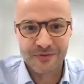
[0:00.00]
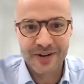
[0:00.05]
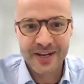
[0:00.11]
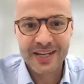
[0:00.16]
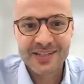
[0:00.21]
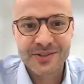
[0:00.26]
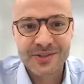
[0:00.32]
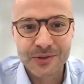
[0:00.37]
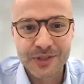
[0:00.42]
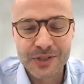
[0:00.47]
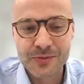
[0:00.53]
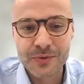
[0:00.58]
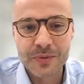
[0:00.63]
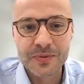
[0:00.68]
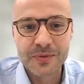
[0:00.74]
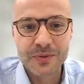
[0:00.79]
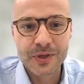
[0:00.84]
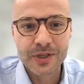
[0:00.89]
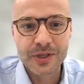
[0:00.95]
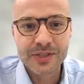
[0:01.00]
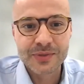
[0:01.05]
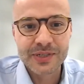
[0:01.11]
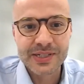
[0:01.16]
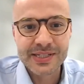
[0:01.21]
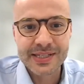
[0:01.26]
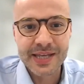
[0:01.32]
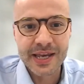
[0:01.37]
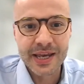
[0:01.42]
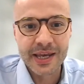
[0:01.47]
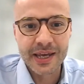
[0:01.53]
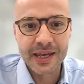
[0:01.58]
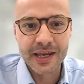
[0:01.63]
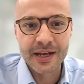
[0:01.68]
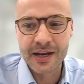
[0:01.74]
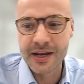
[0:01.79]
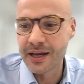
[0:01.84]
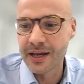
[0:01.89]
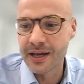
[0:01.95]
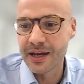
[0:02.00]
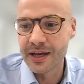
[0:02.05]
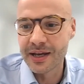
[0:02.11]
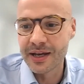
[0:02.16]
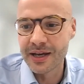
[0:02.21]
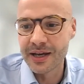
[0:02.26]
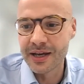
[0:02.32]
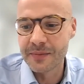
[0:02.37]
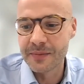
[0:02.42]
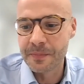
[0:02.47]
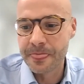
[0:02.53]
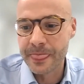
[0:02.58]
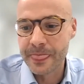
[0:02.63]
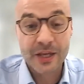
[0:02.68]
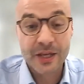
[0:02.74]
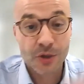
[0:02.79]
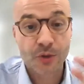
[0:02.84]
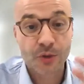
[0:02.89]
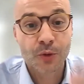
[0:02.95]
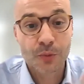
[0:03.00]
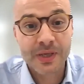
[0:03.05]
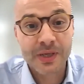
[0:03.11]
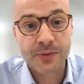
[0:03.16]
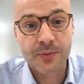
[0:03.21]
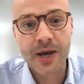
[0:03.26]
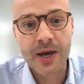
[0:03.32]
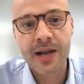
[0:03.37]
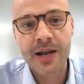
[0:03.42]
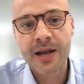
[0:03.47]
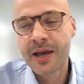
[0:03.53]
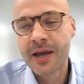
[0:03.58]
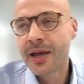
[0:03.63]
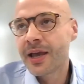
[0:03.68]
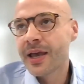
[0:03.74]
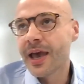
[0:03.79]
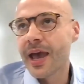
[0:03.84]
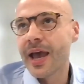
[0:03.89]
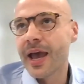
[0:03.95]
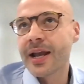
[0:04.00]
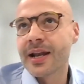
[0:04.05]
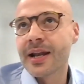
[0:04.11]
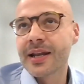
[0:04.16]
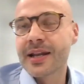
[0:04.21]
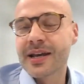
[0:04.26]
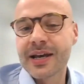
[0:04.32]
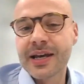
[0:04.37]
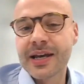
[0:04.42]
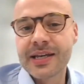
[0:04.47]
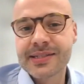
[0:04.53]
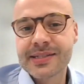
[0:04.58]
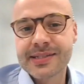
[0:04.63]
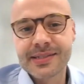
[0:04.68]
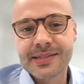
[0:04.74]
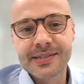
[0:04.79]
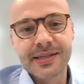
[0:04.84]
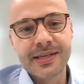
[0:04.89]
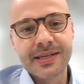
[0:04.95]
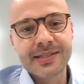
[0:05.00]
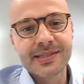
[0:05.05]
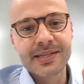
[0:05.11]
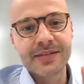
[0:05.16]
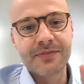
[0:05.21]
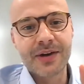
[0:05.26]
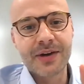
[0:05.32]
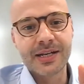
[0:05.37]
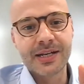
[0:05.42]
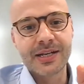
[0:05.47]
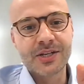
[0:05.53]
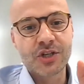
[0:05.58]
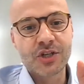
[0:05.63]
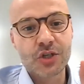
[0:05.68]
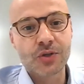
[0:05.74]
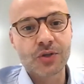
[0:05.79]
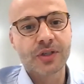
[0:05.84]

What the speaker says: free. So this will stay in YouTube as well. And it's divided in